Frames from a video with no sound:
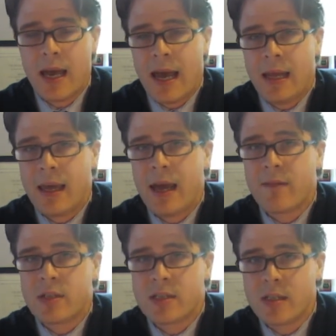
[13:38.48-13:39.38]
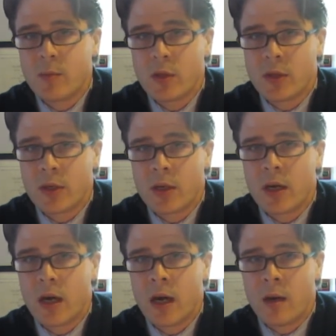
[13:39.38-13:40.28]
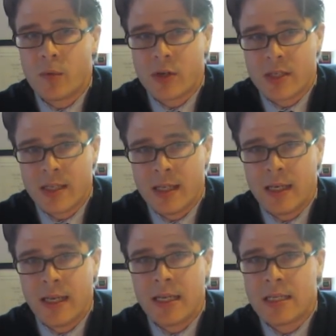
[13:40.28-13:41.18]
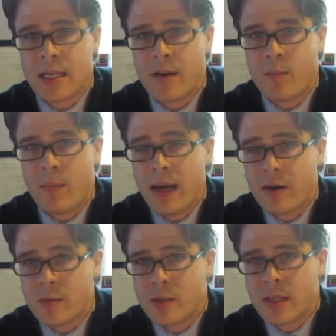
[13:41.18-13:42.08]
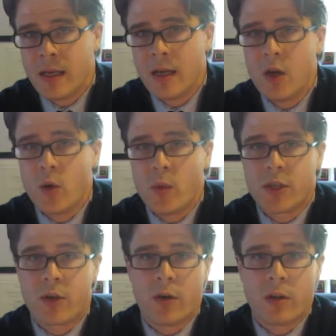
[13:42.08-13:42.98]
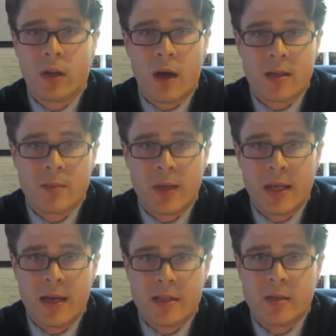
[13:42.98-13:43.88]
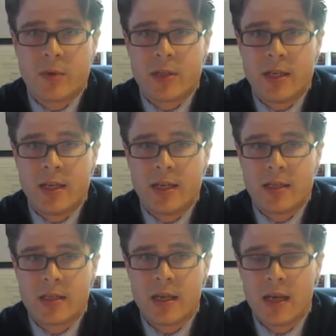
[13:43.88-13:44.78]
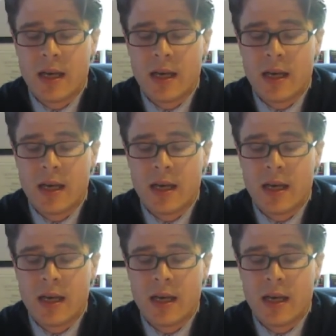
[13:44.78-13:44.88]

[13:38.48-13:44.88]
And they have a similar proceeding inside of bankruptcy, which are called loss mitigation proceedings.